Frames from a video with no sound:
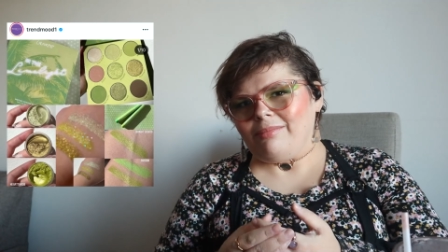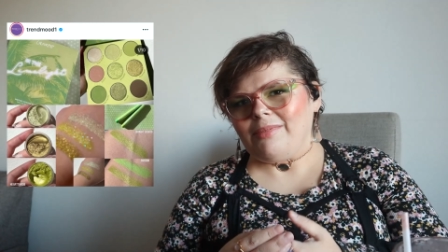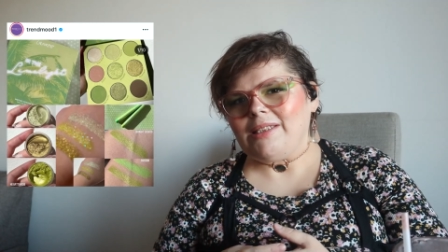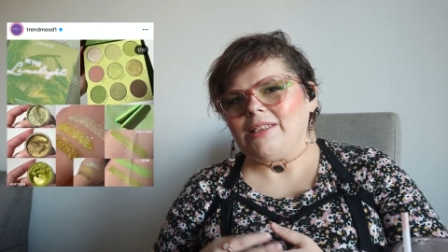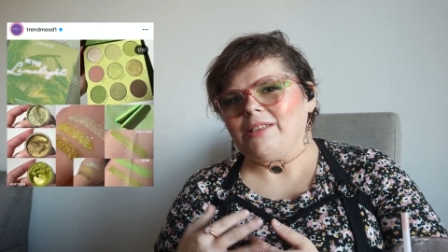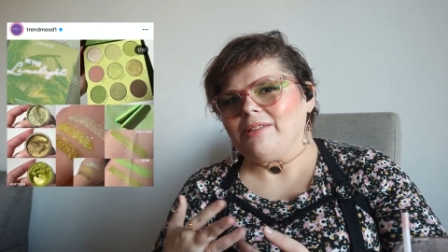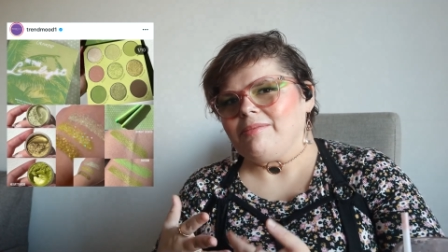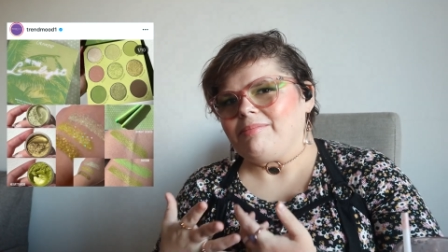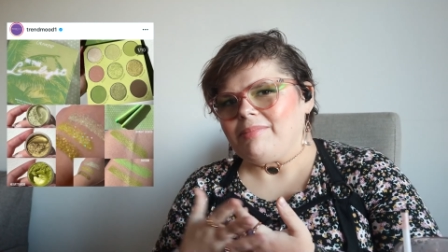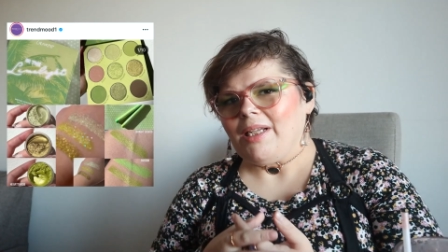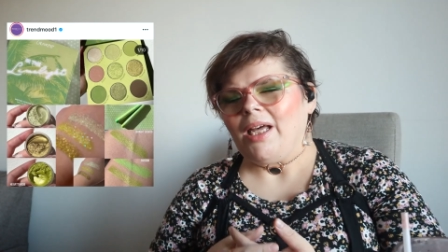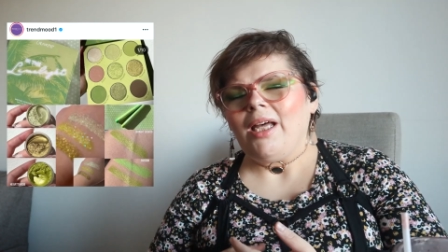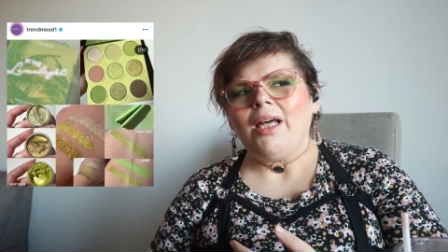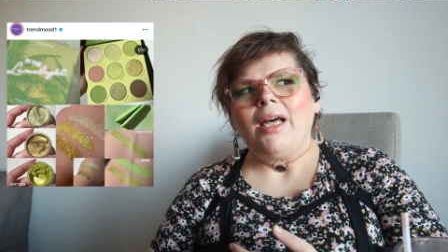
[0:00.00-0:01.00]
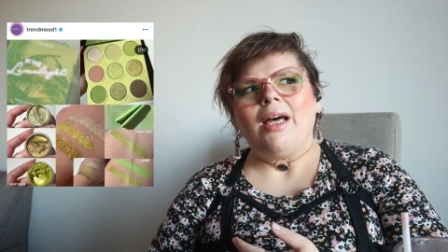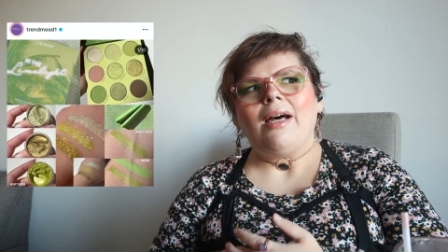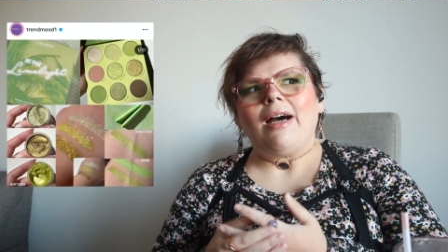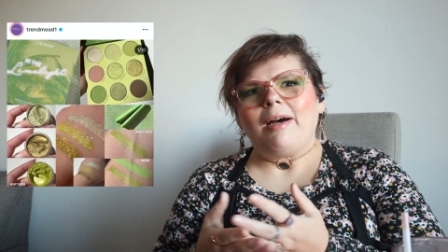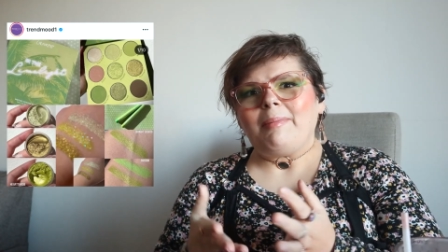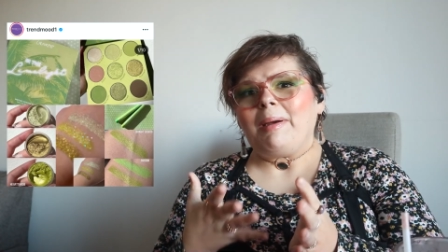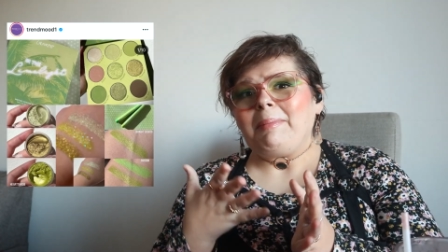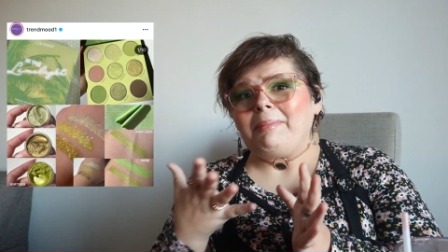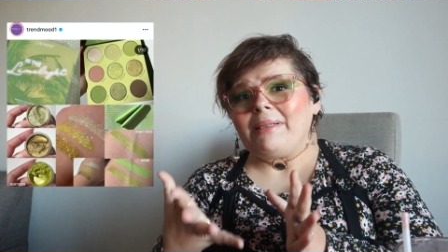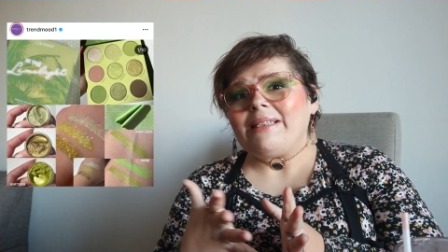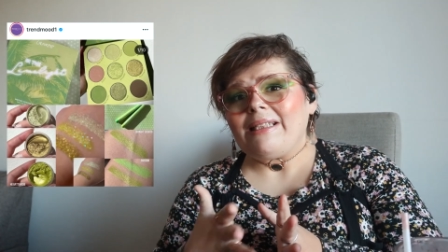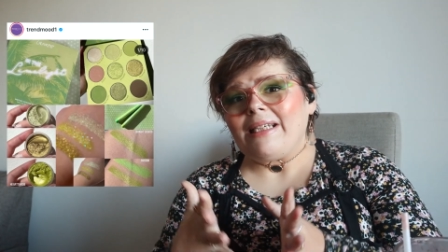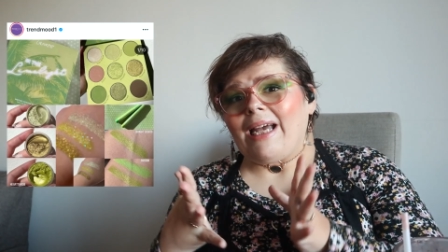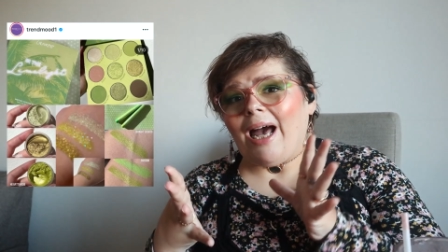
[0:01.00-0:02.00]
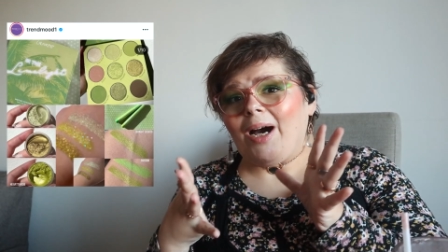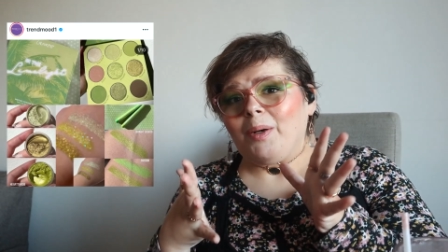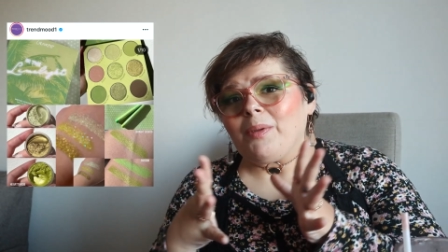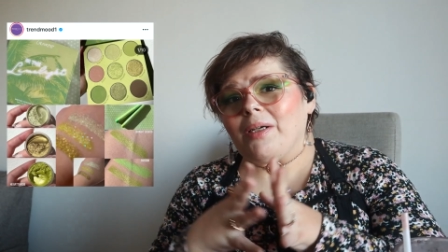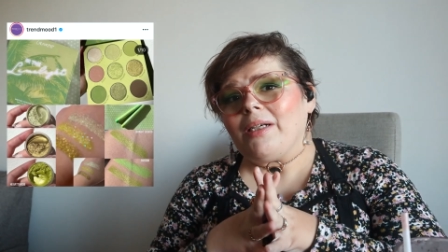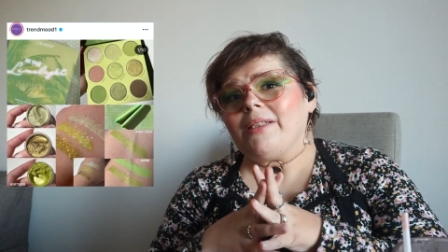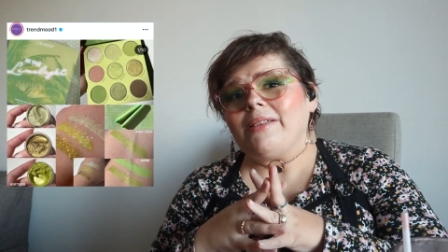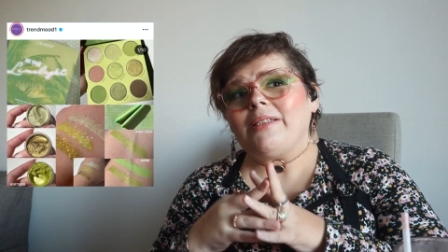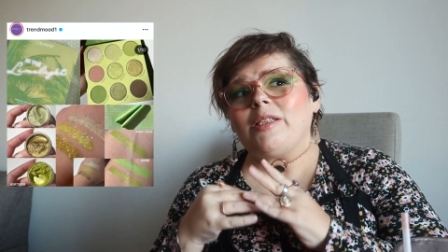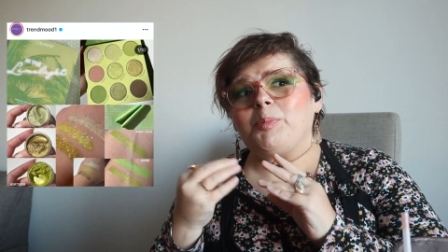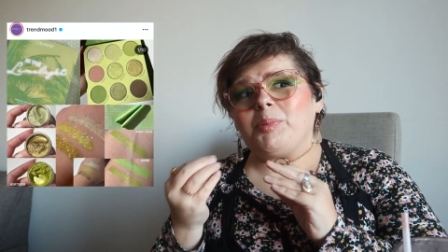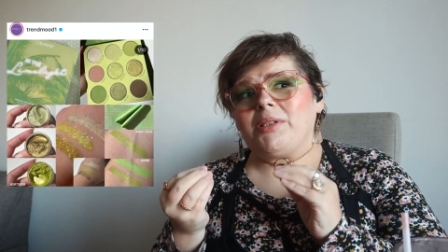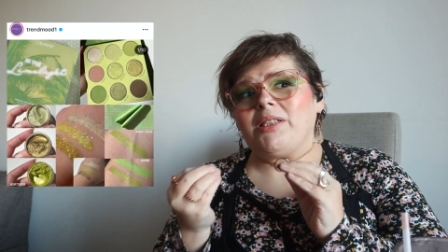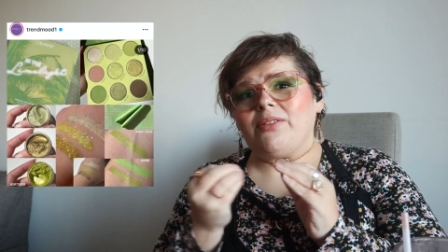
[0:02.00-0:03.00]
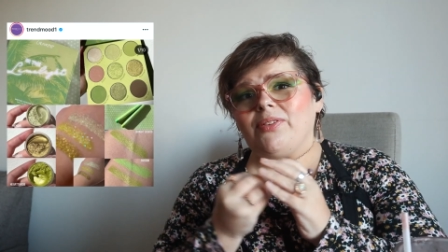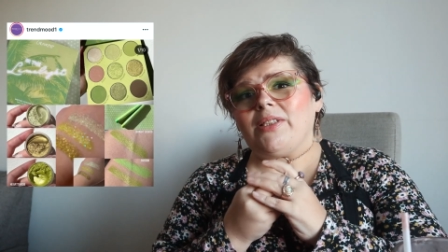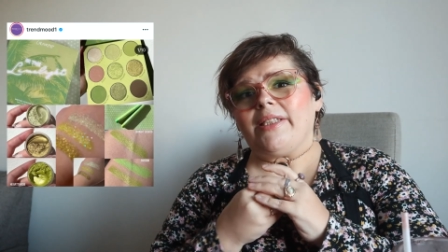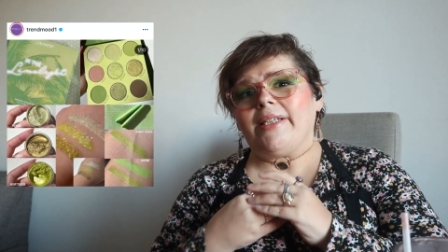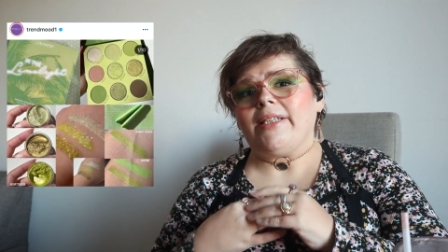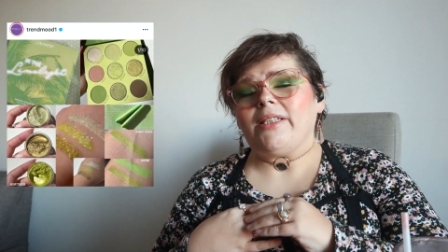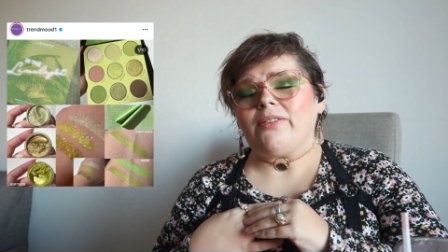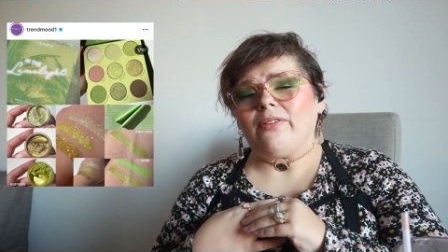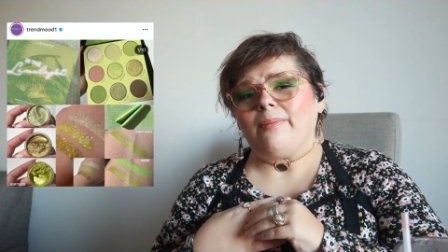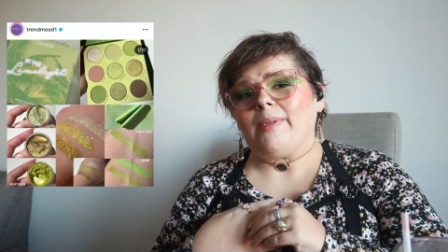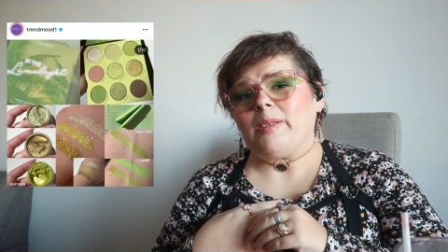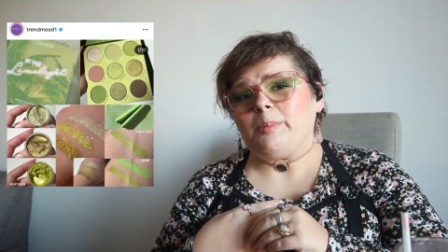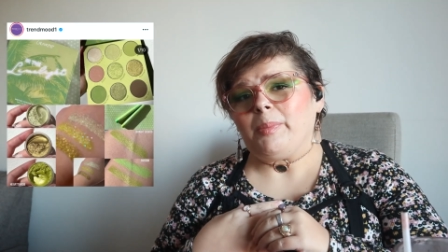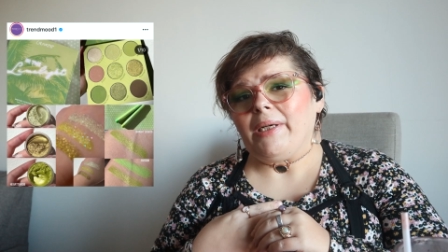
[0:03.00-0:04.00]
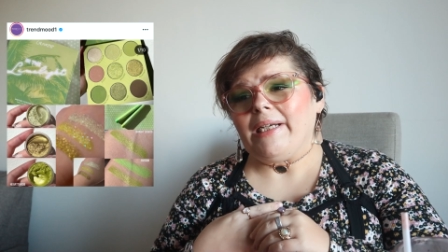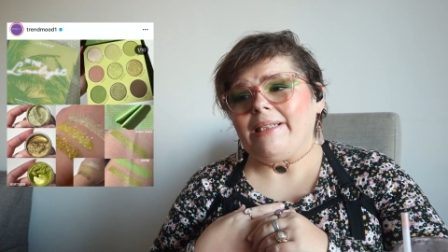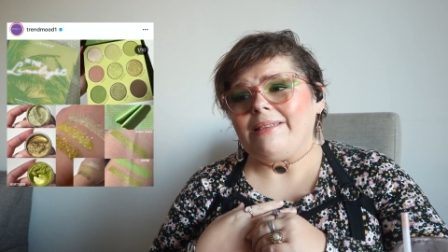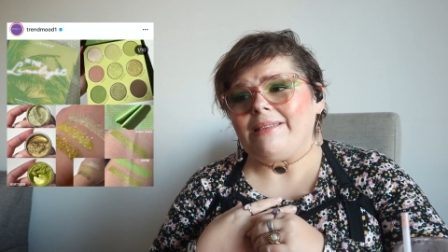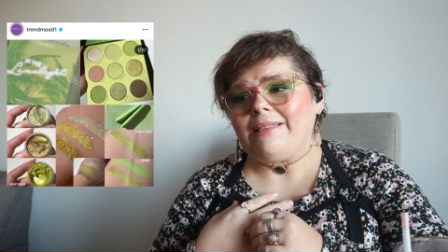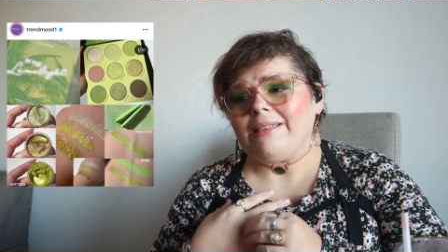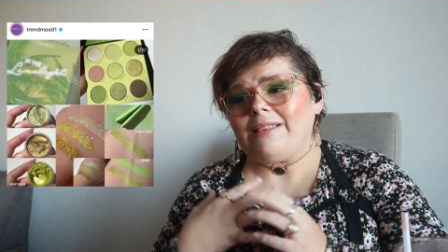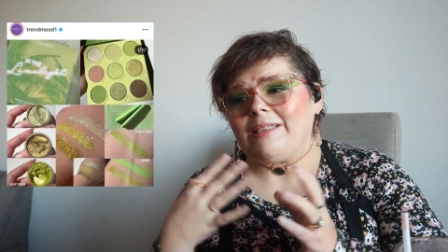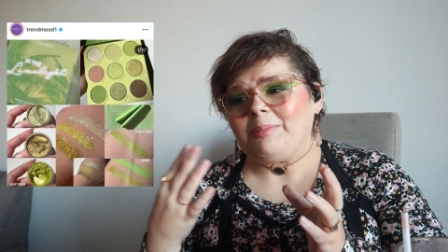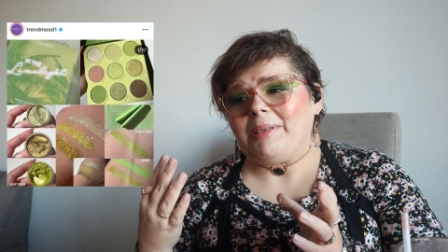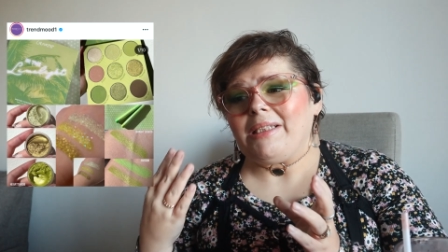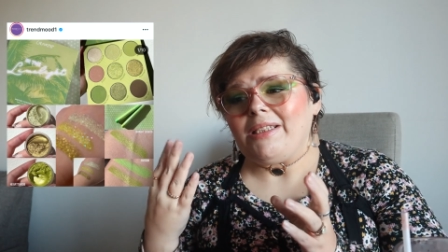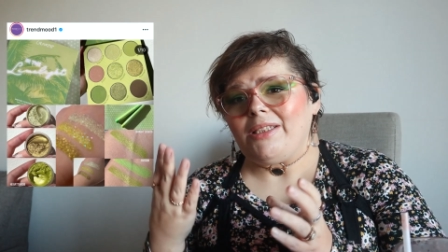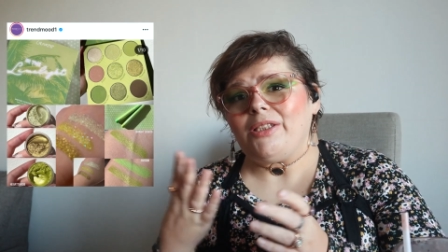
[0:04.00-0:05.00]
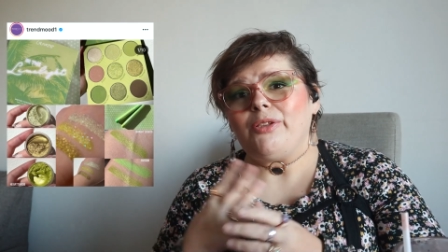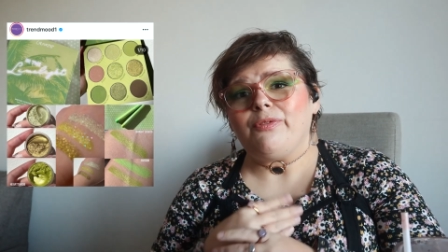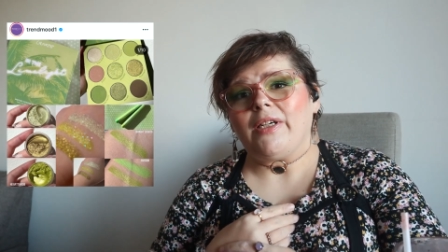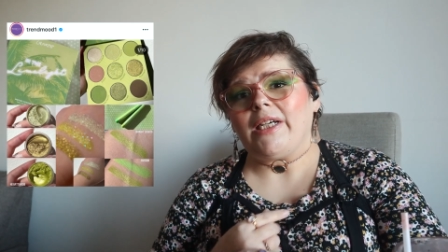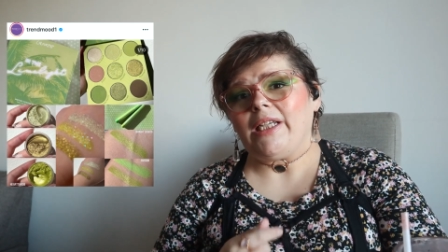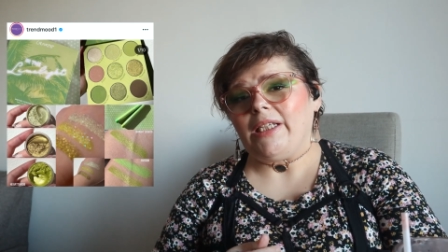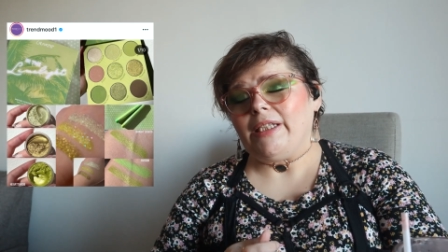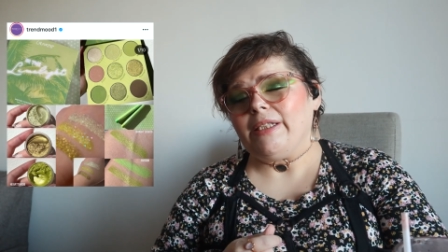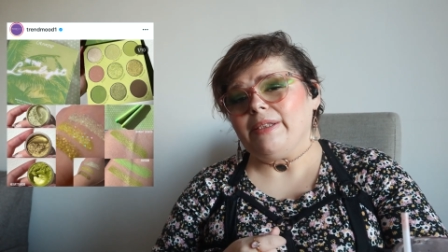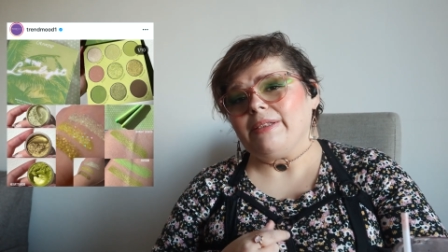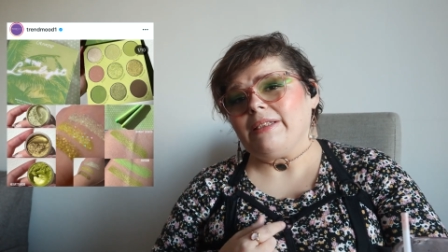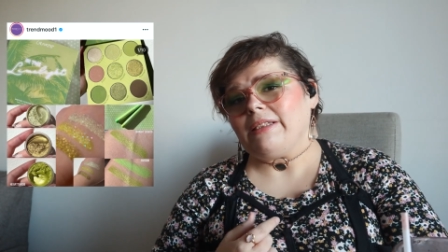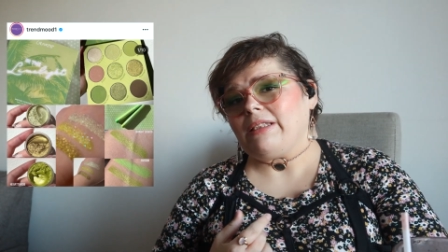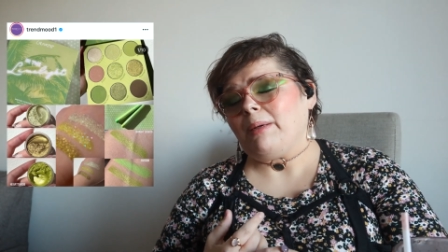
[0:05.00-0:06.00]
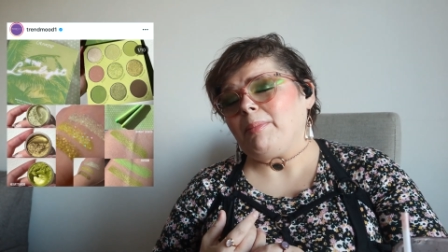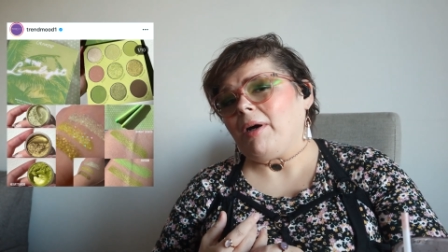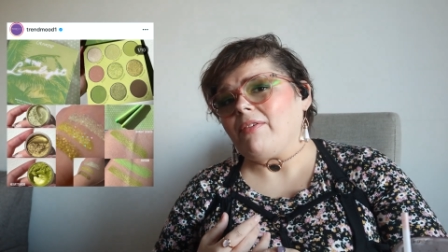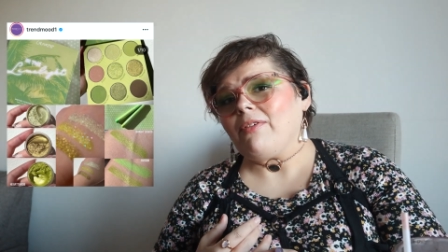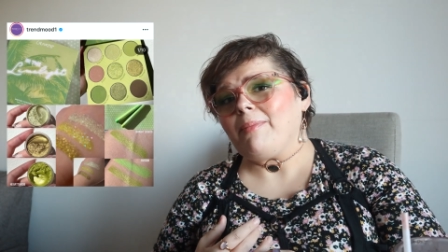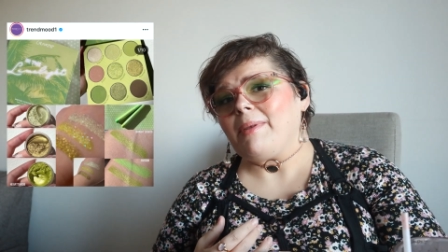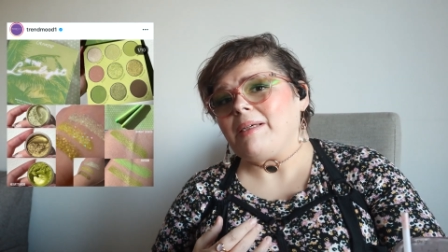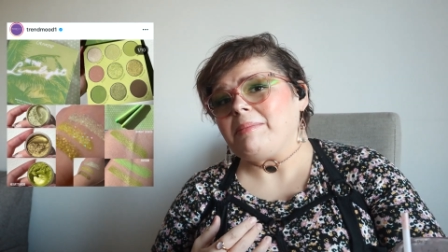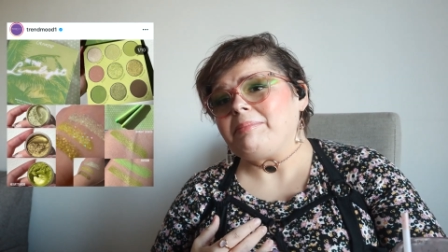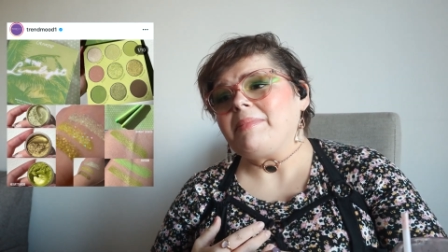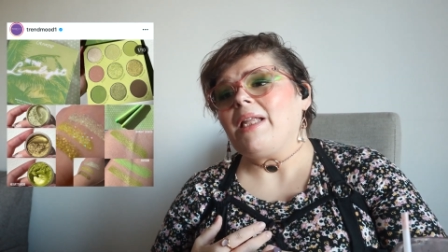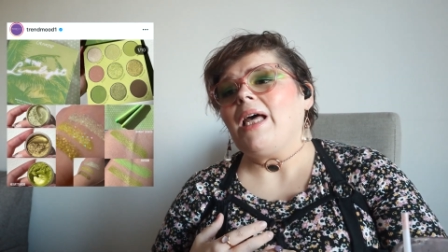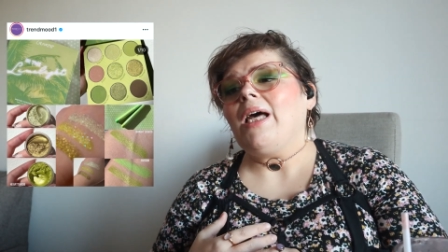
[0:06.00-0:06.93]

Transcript: is there, am I missing out on specific things from this brand since it's been two fucking years since I bought from them?